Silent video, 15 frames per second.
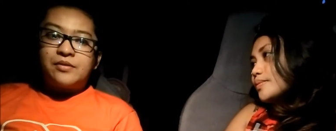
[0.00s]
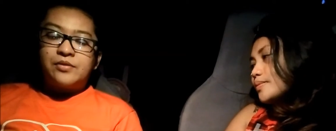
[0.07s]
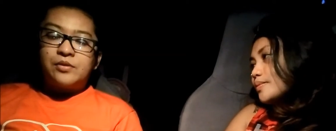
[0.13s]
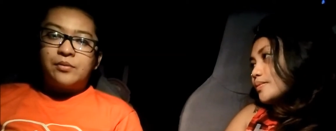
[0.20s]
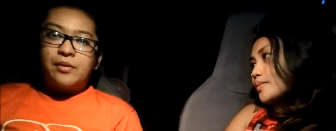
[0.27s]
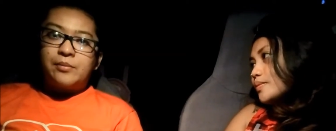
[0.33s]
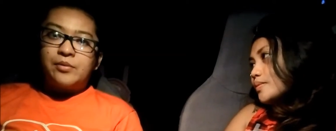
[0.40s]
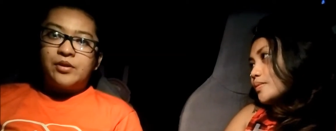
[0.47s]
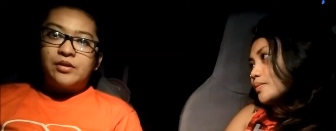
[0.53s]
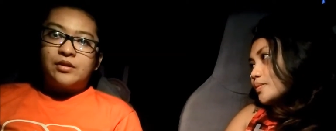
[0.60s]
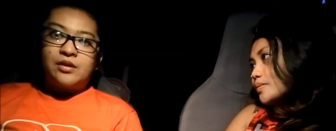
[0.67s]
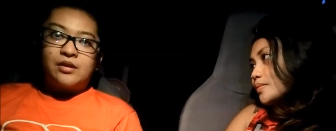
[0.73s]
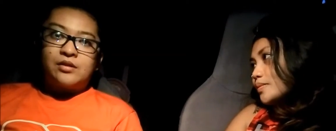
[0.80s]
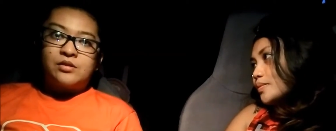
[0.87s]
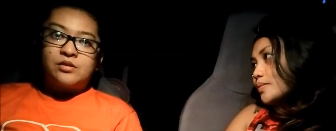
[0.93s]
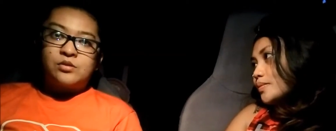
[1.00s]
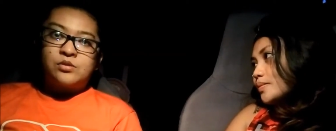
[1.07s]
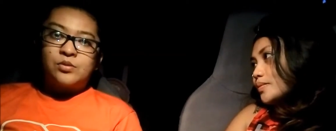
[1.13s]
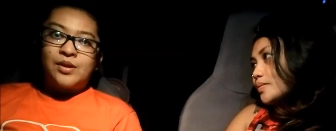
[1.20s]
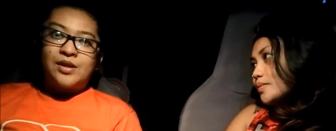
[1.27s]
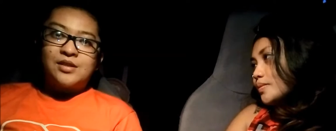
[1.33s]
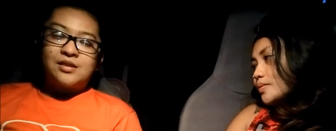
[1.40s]
Speaker 1: if you remember in our
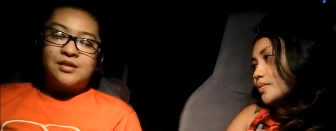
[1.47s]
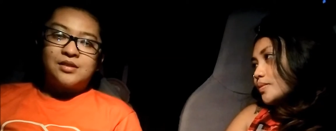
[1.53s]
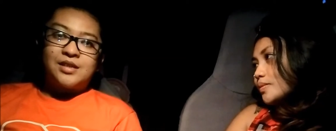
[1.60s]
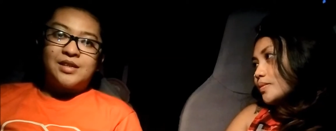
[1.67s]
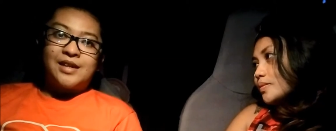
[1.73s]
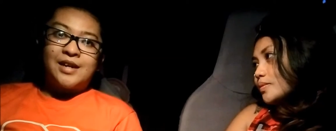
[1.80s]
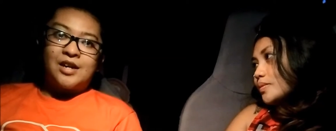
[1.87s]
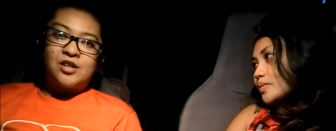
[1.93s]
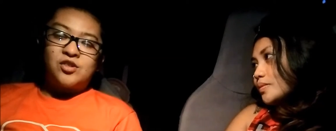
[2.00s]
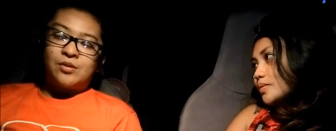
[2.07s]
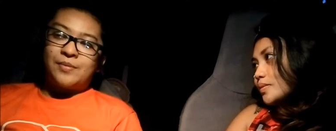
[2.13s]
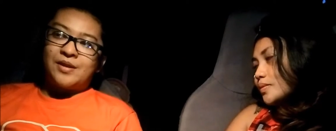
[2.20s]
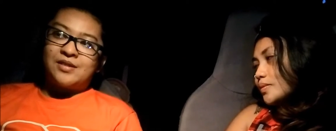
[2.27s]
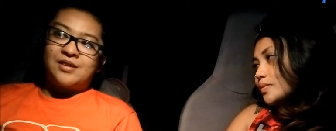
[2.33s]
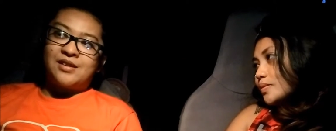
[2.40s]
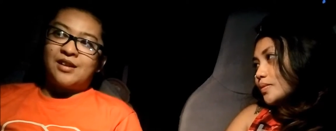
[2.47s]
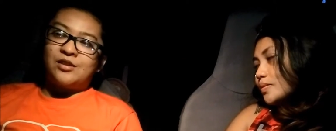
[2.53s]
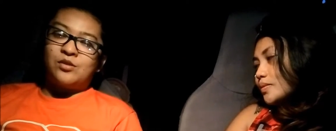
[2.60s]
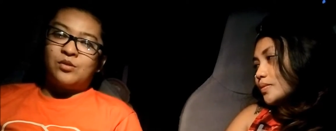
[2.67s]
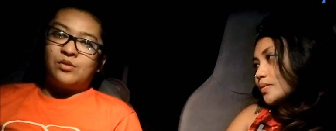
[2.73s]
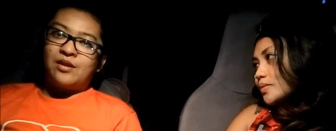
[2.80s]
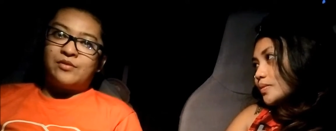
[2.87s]
2016 catch up, I said I
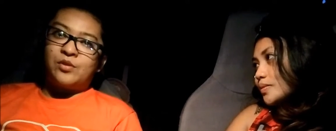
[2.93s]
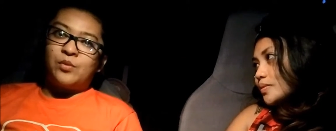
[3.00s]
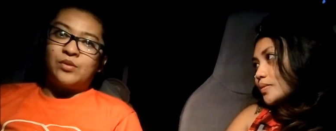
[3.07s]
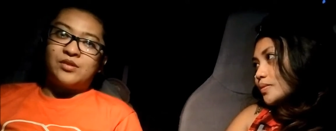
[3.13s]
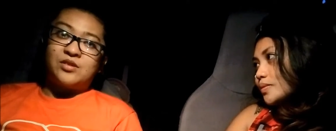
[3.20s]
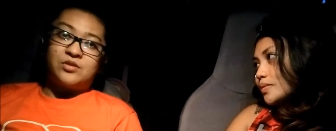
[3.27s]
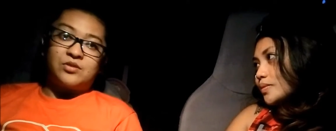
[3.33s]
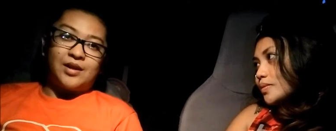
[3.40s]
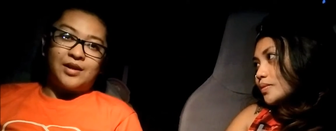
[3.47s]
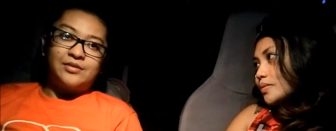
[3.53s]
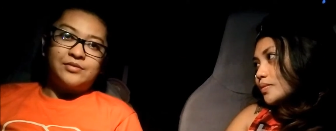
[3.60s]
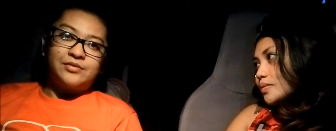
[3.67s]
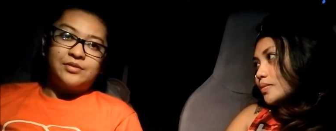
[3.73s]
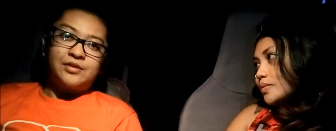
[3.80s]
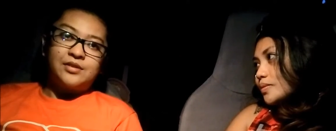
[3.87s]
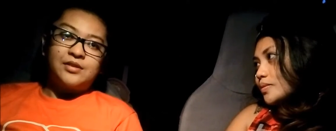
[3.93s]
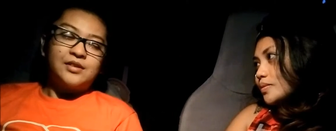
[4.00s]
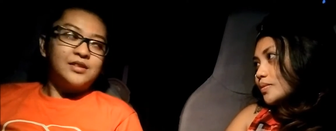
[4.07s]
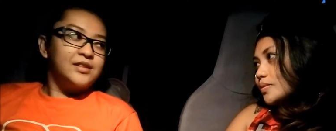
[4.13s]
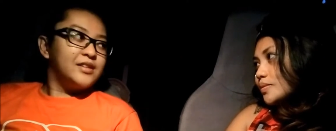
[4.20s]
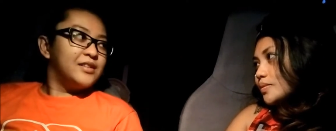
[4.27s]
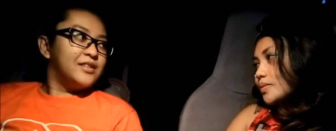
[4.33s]
don't ever want to drive,
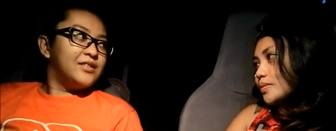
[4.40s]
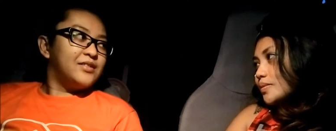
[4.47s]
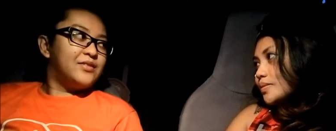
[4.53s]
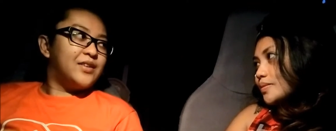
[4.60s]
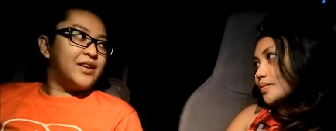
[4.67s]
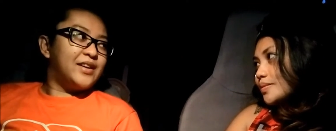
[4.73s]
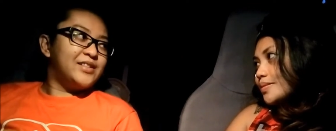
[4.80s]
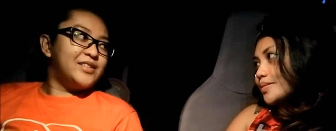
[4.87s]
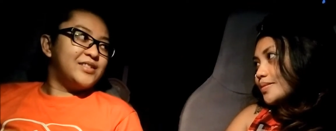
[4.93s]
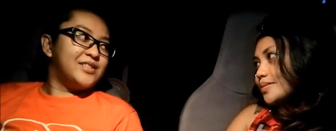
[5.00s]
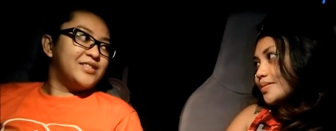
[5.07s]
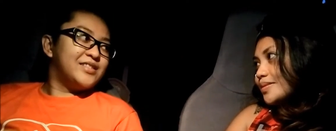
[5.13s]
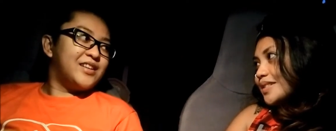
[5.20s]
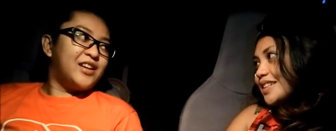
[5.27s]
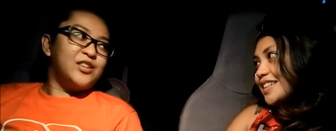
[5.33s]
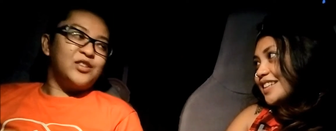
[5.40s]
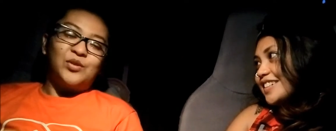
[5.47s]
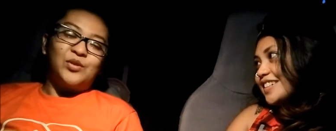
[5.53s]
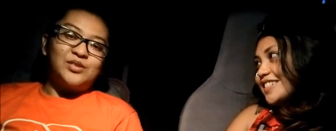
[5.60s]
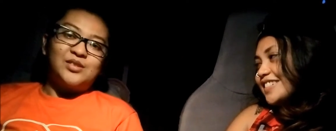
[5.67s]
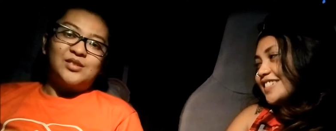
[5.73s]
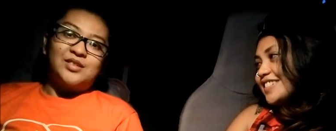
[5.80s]
right? I
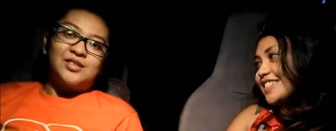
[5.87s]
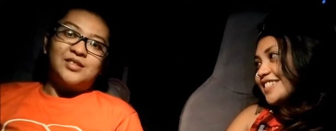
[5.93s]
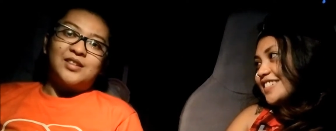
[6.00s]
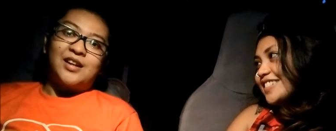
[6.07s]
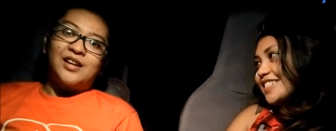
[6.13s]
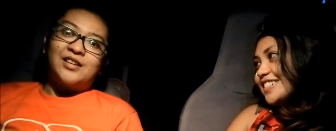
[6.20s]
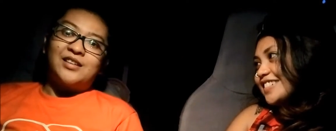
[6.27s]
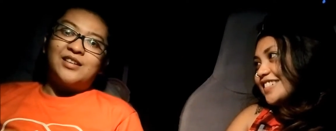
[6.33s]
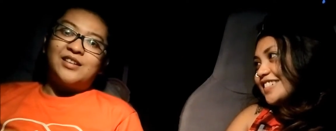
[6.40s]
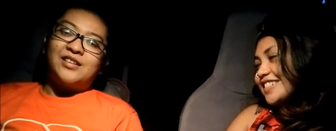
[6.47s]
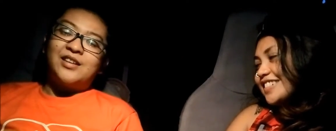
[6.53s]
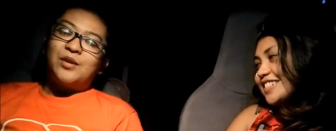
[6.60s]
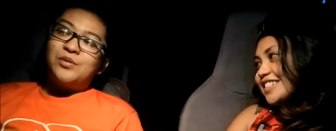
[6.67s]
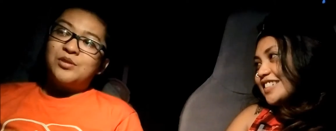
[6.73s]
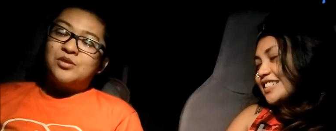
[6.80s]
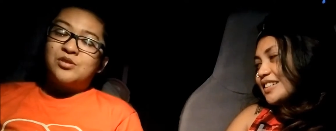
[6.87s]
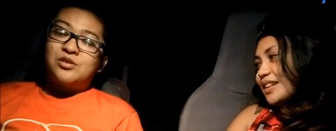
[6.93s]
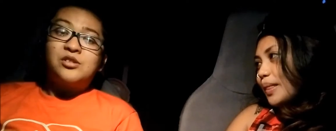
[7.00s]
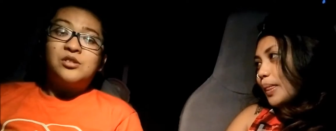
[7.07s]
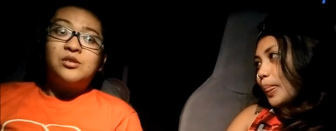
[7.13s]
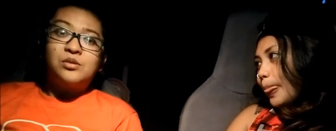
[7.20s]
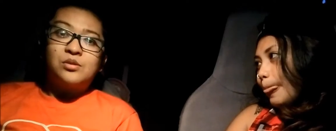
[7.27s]
don't. And that was
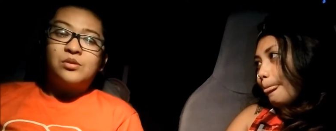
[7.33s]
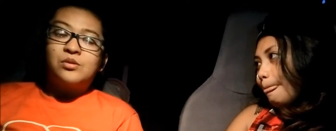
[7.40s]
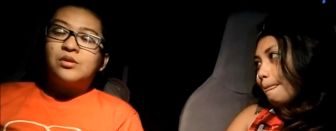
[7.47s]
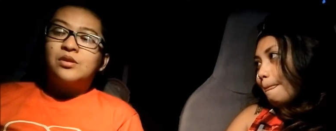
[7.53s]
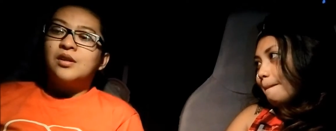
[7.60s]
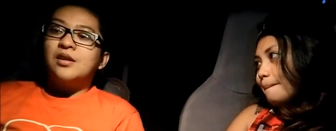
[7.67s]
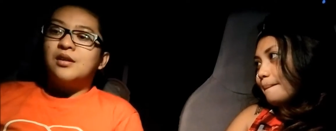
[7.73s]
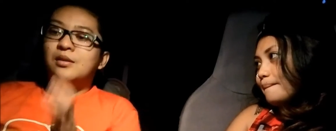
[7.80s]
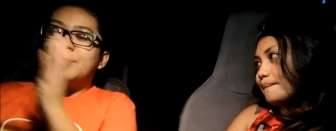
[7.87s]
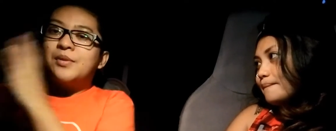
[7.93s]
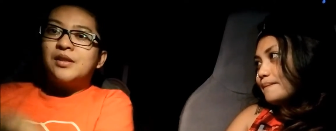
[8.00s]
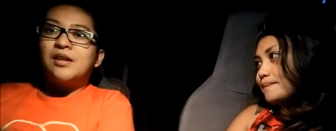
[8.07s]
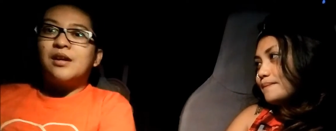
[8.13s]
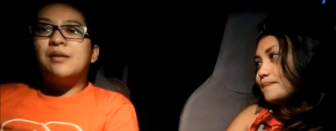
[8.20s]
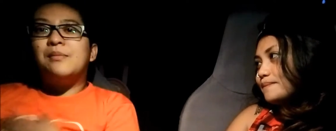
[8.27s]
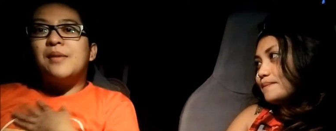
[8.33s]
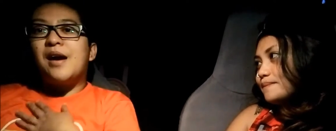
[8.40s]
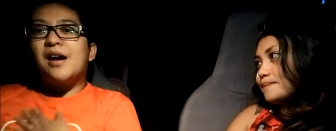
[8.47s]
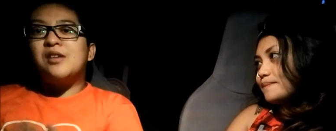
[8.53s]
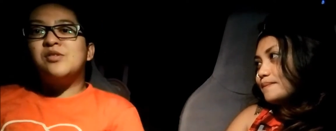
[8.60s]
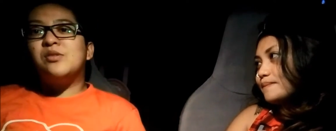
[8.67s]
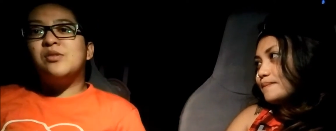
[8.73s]
true, but um,
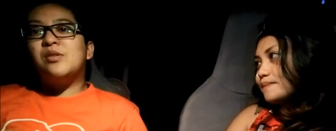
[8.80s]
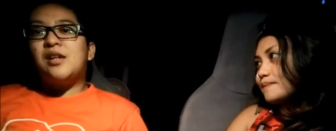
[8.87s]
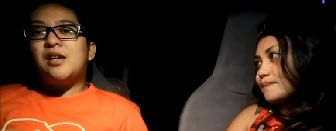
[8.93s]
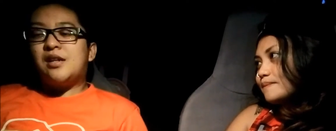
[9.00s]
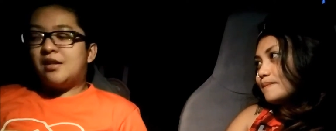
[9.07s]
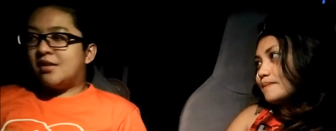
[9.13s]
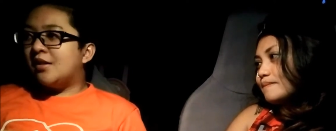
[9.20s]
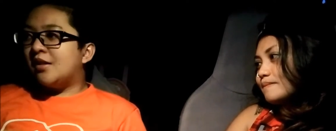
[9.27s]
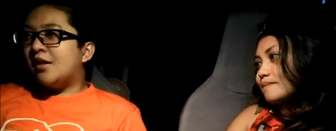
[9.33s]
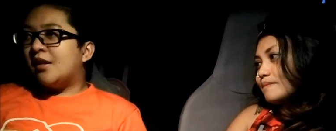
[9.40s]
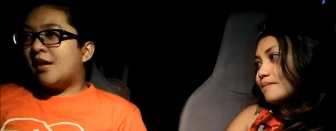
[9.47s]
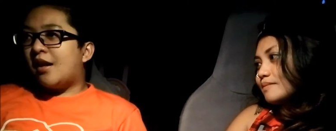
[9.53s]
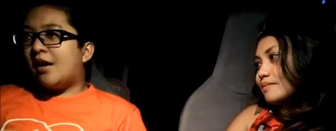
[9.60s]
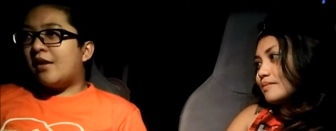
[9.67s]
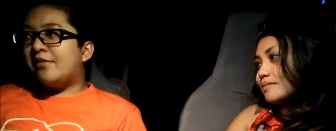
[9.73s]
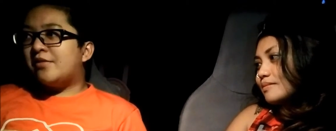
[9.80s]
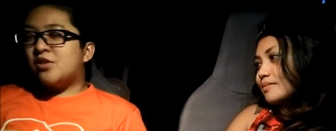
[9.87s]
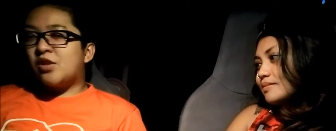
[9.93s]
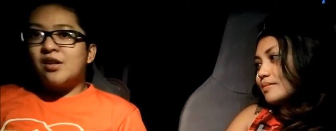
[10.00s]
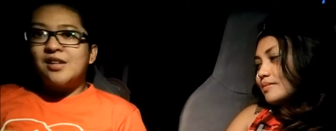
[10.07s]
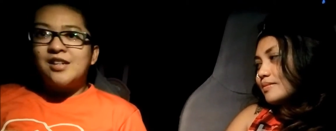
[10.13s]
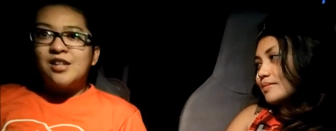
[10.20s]
actually, I've
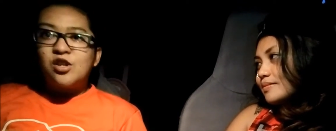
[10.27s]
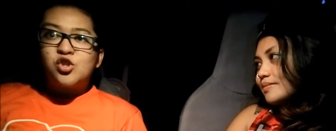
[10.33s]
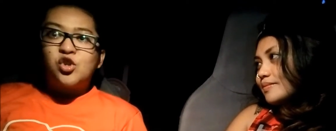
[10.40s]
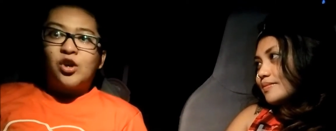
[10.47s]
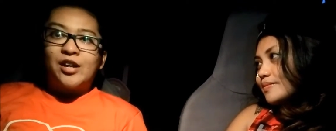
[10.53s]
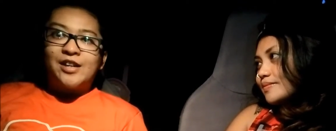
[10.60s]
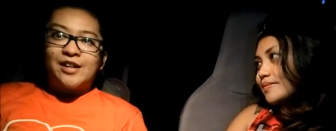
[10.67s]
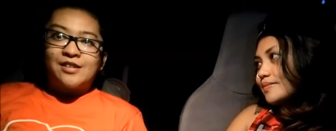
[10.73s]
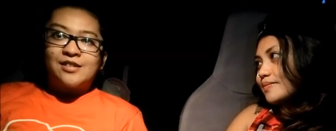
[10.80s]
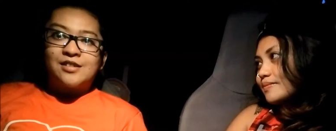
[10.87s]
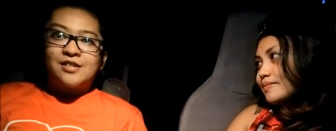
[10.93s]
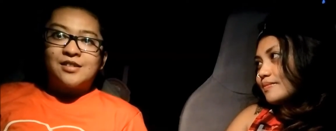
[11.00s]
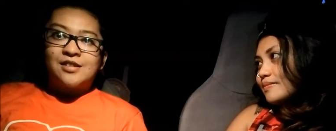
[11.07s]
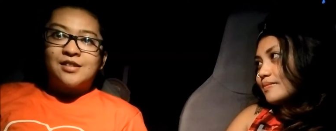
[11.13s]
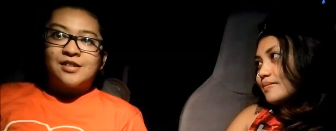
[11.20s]
started enjoying it.